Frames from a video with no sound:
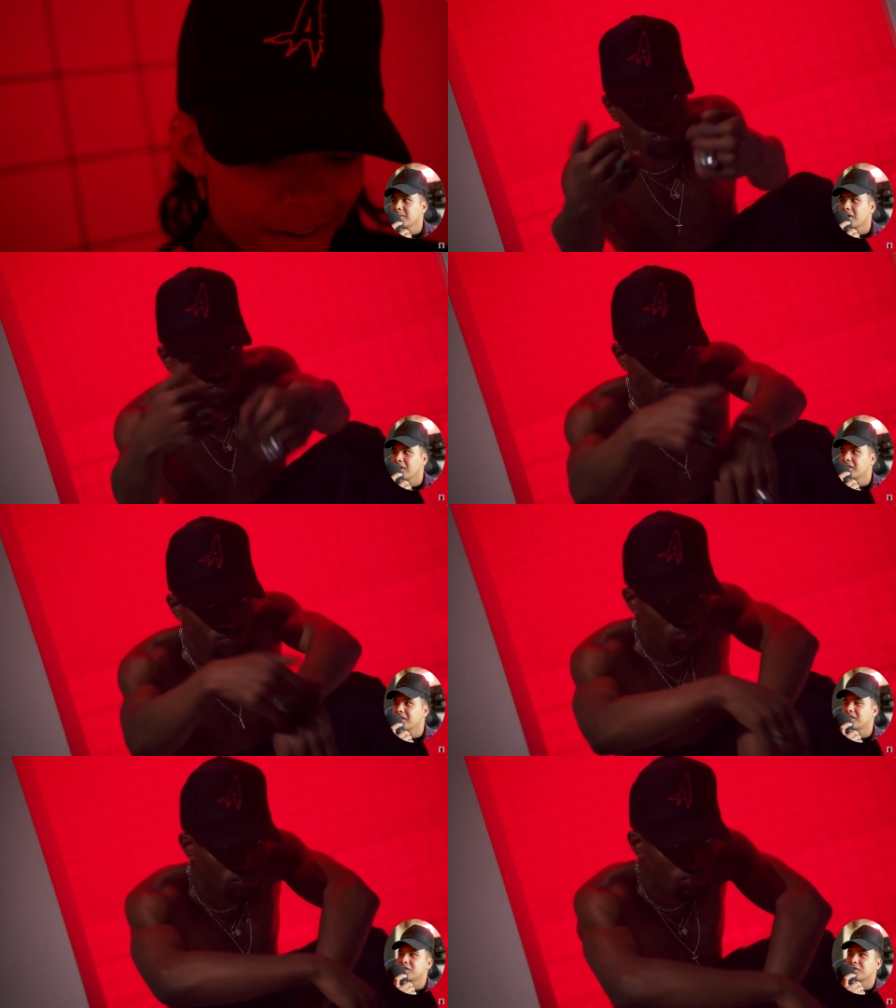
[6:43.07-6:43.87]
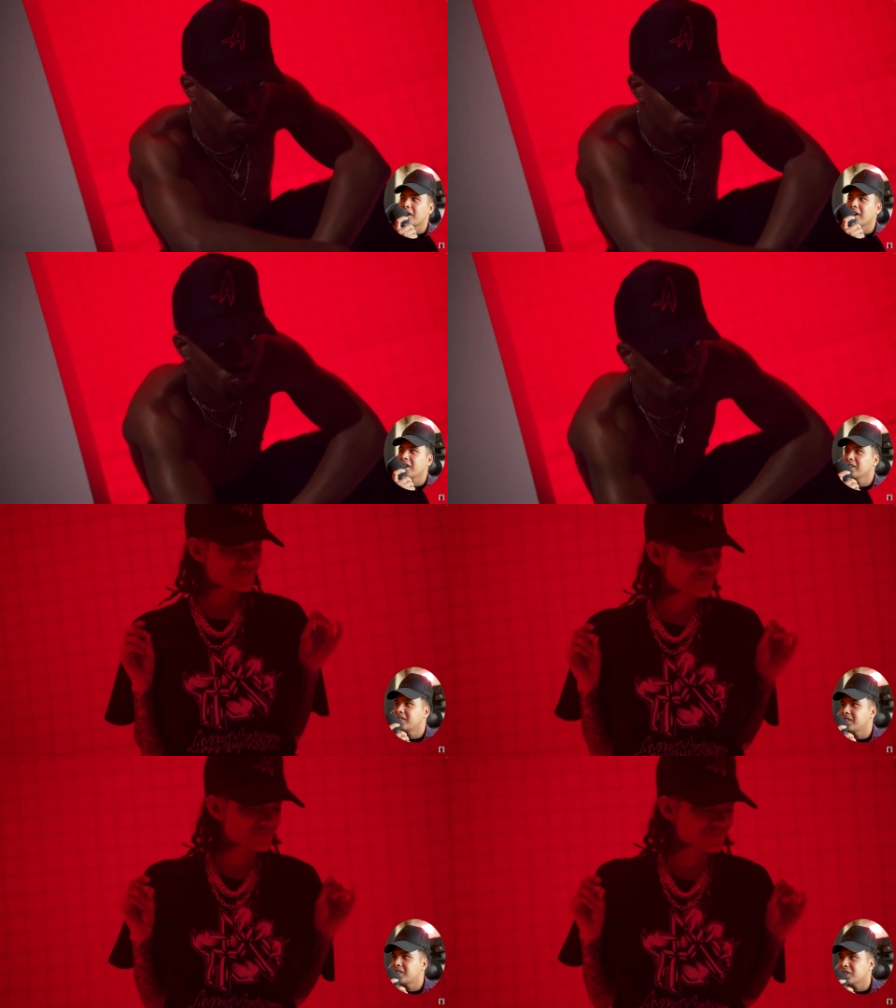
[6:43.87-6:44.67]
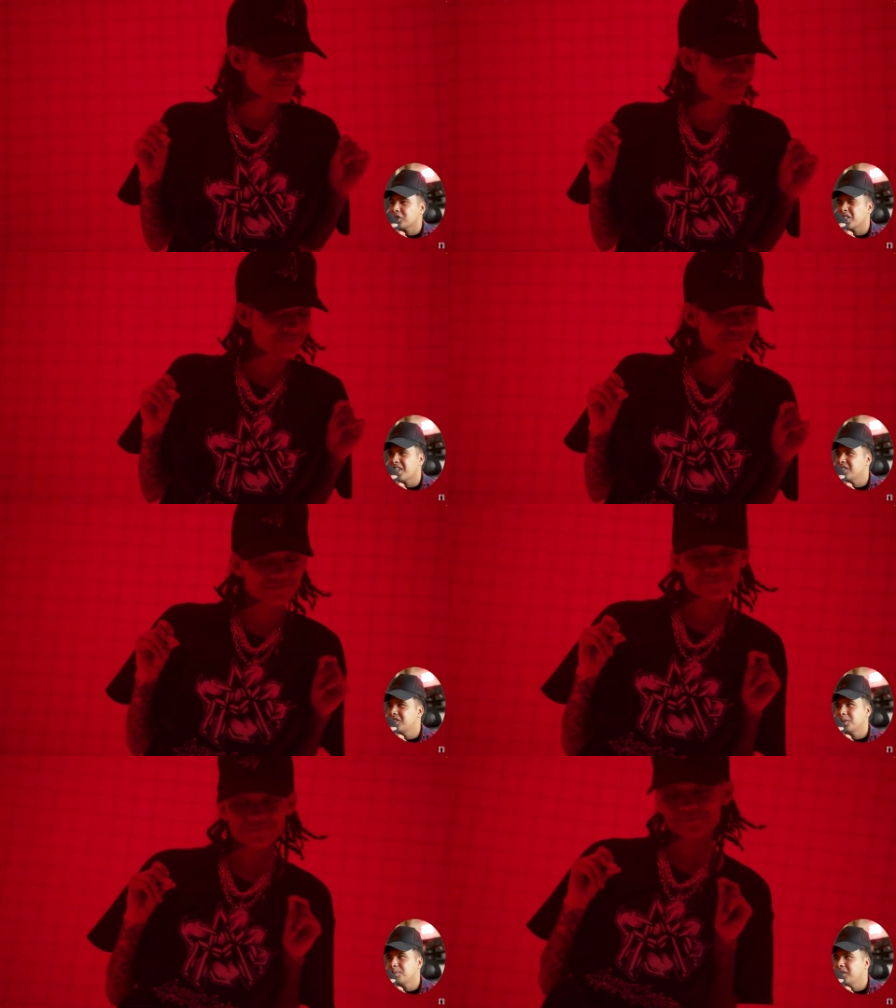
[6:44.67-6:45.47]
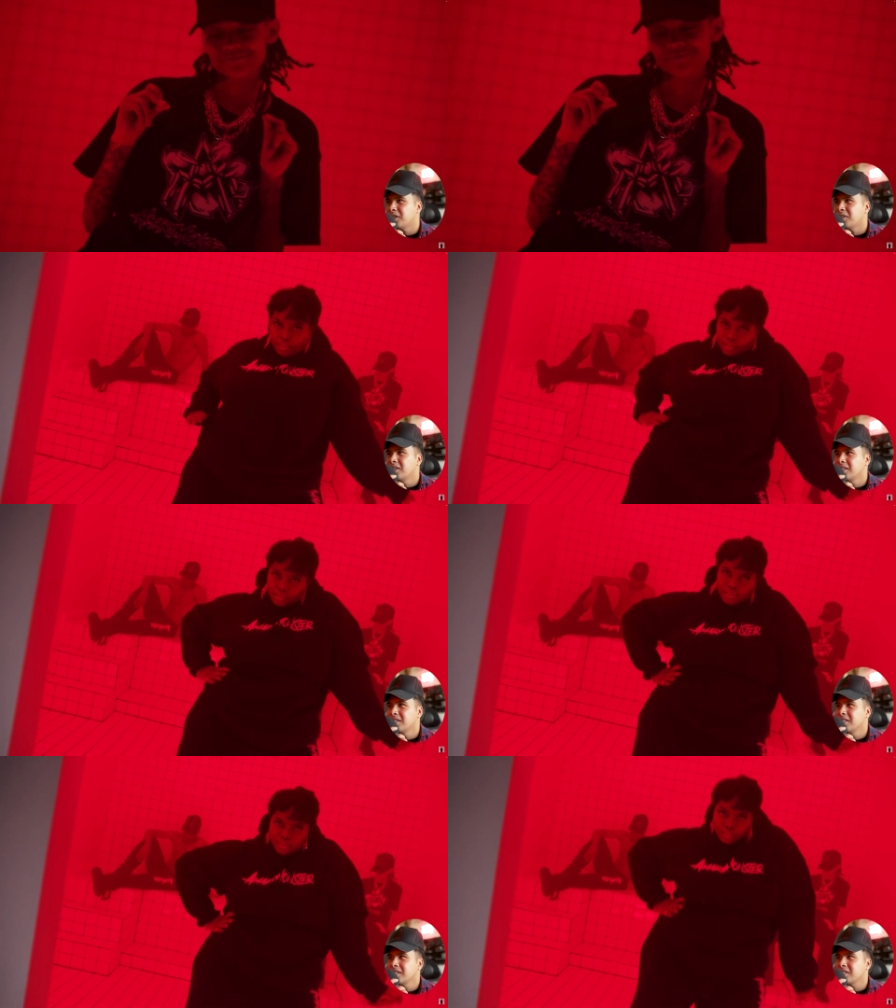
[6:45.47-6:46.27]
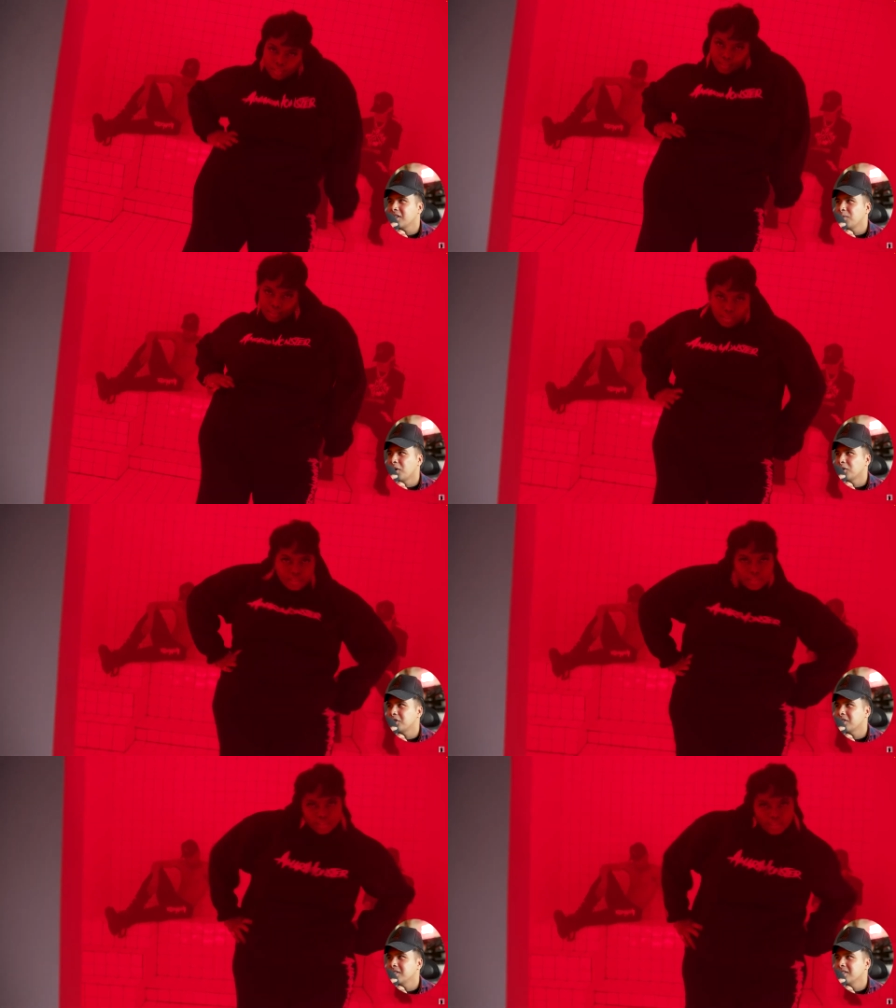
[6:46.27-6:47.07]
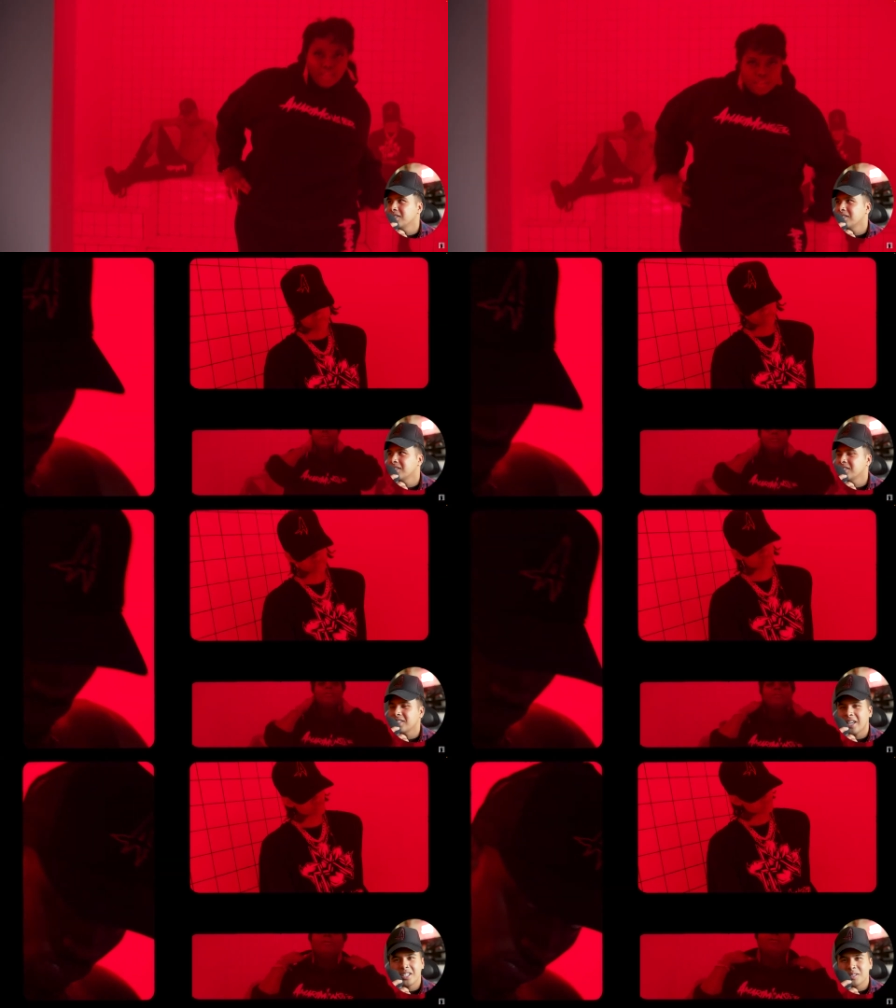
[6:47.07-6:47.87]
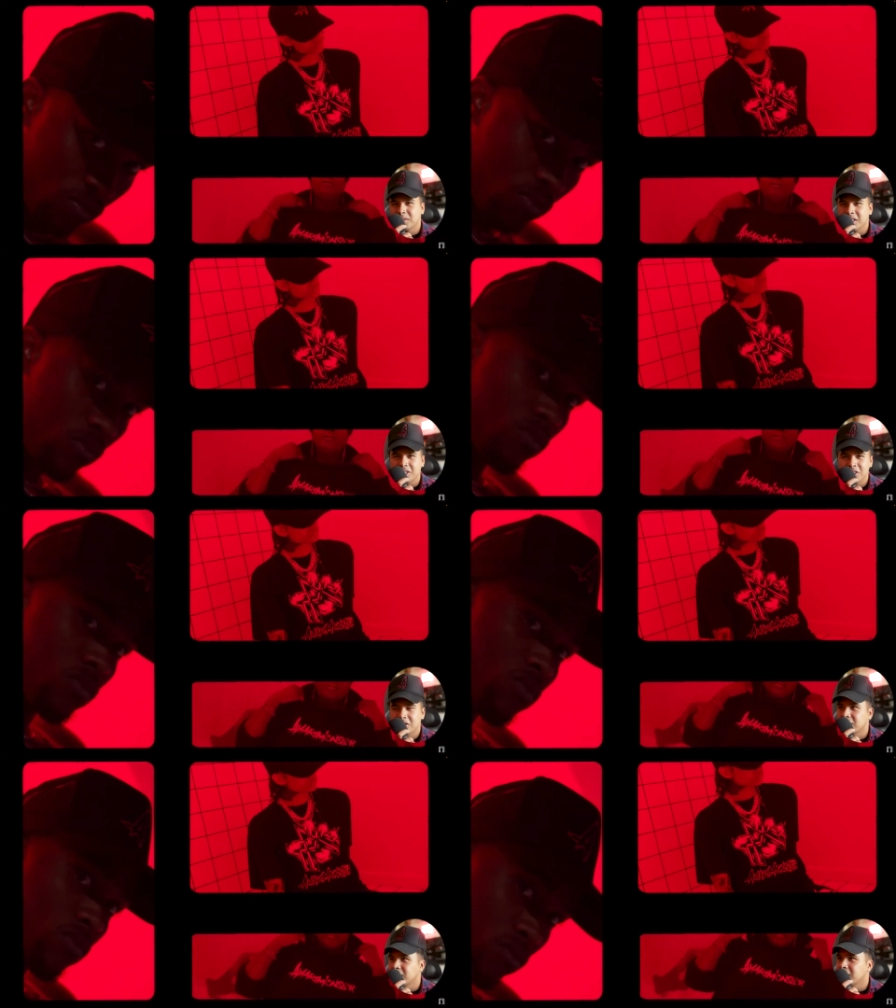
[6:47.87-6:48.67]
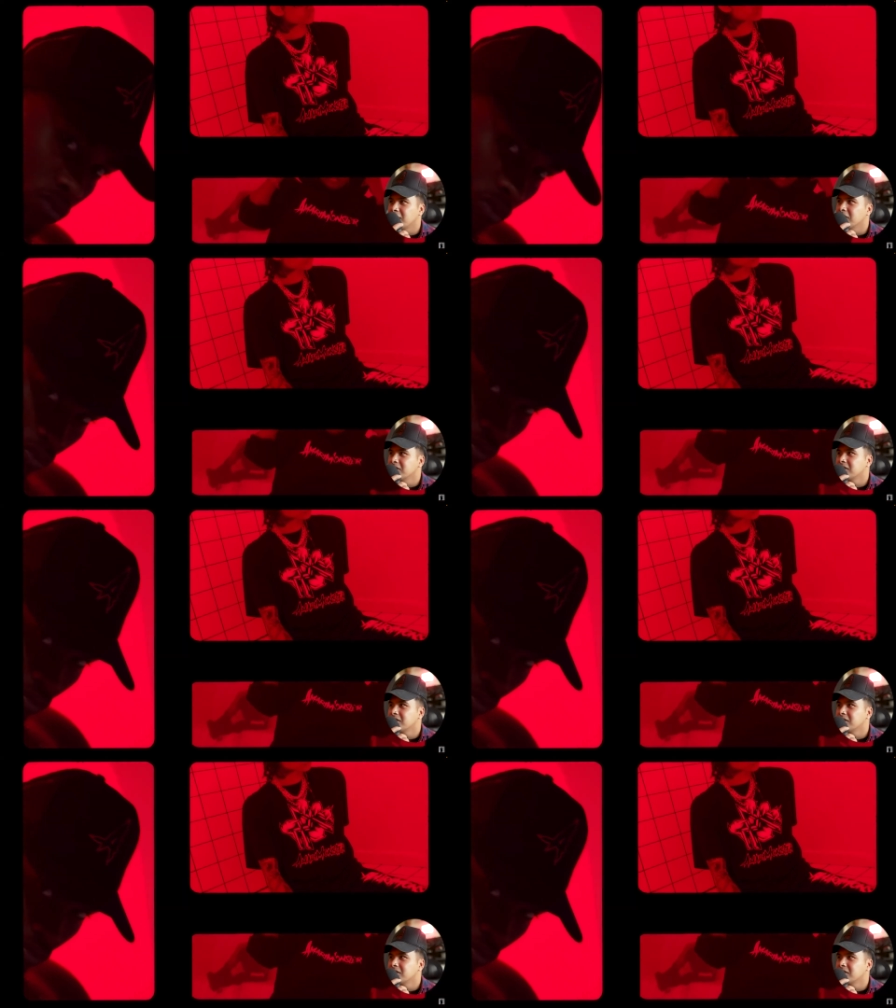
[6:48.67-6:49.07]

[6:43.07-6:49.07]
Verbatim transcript: All of this is fire. Detail shots. Just, you know, slow motion. Just add some texture to the video,